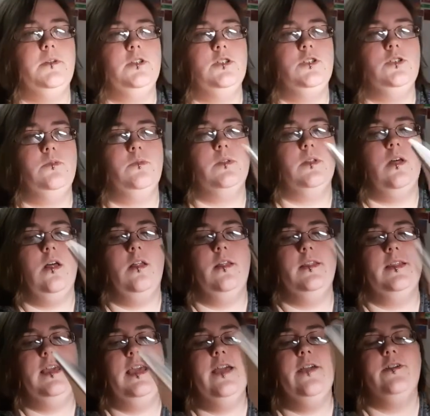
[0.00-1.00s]
to do with all of the
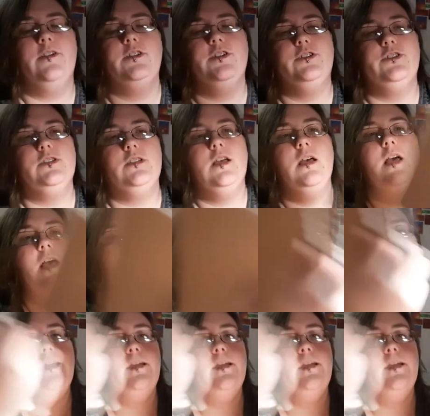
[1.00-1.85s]
characters. I